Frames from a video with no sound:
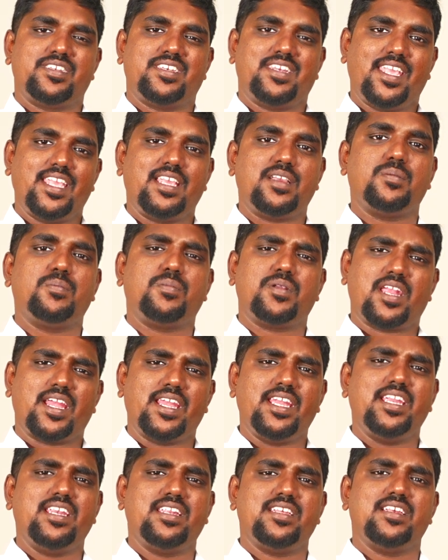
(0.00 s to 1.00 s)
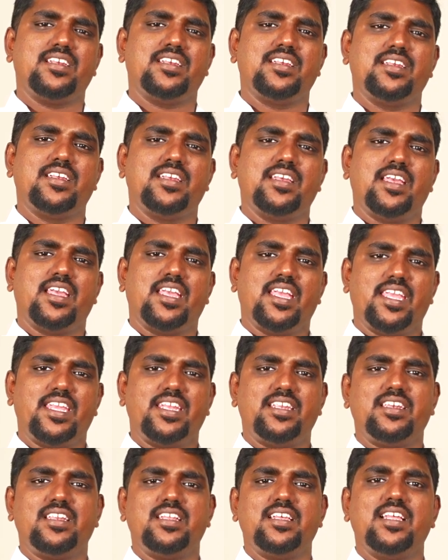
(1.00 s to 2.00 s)
Take pride
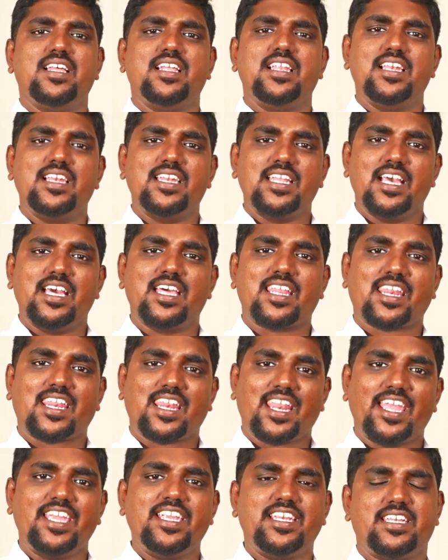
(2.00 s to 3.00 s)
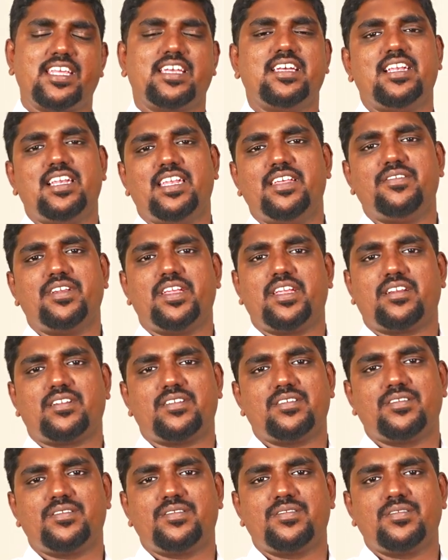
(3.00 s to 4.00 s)
in a right
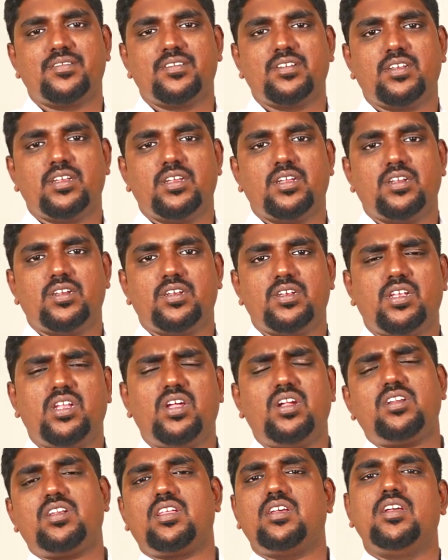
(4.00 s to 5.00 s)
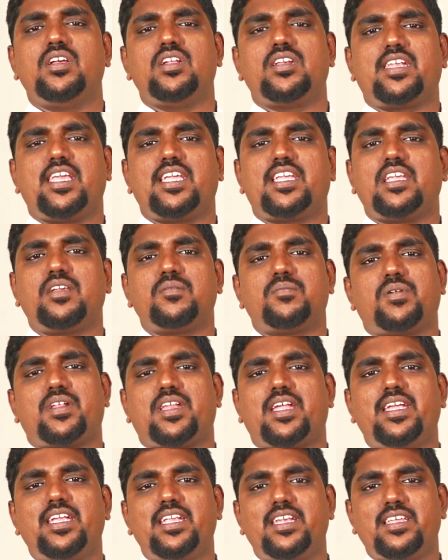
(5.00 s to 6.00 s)
living, not taking
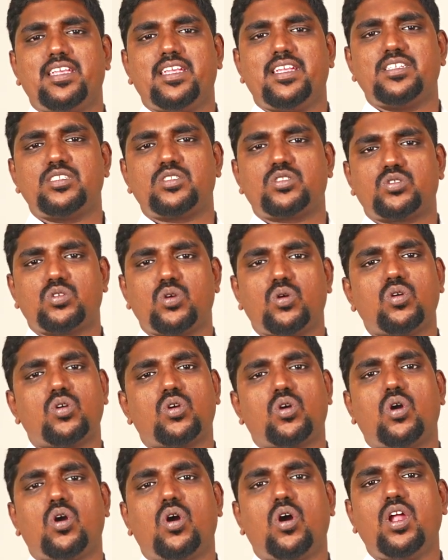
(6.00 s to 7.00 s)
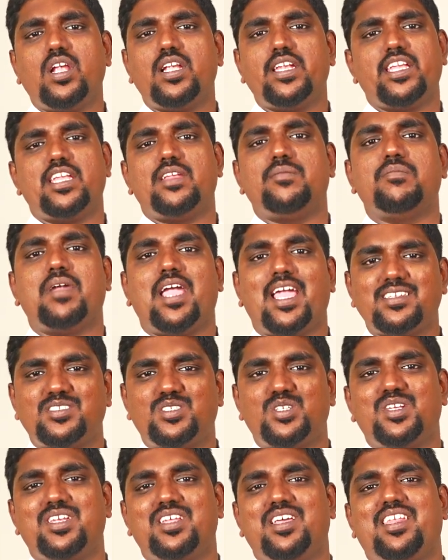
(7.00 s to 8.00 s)
pride in so-called
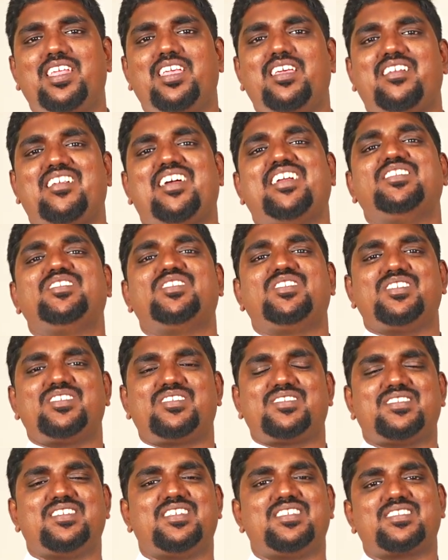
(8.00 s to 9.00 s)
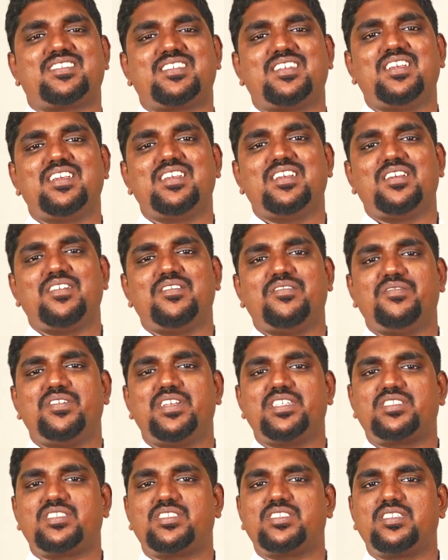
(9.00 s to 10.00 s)
imaginary righteousness
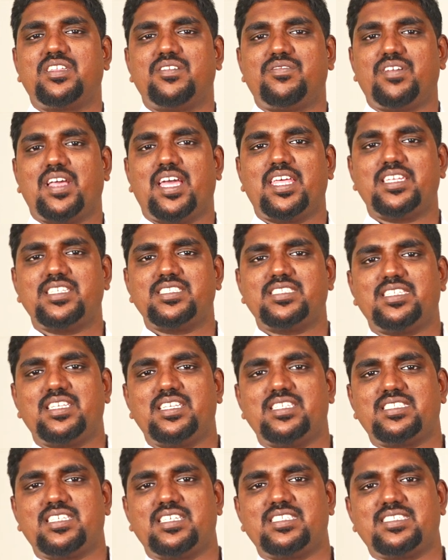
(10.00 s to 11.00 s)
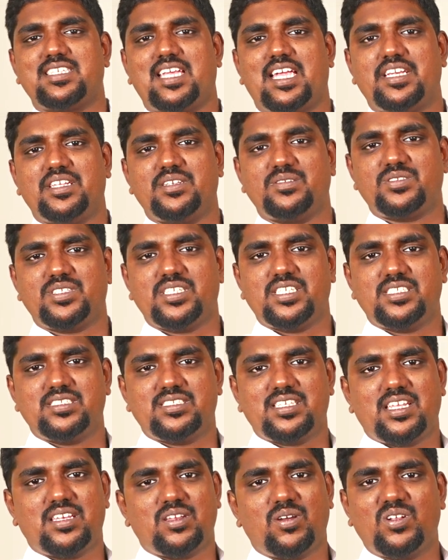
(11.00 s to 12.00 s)
which the Pharisees and
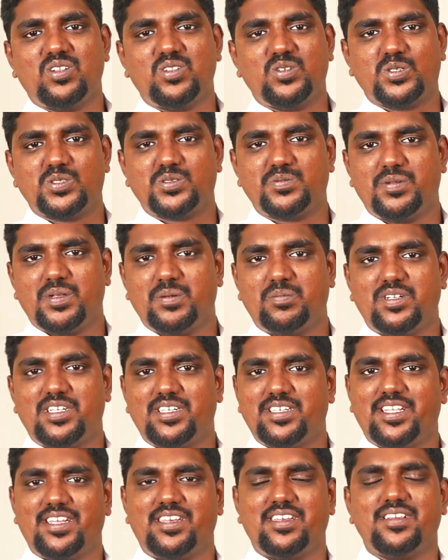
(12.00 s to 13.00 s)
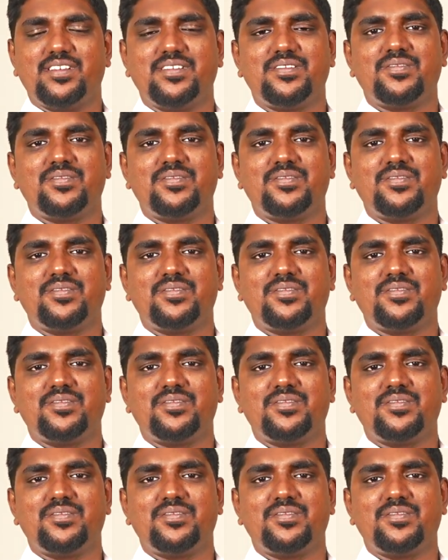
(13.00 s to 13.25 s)
Sadducees and all those people did.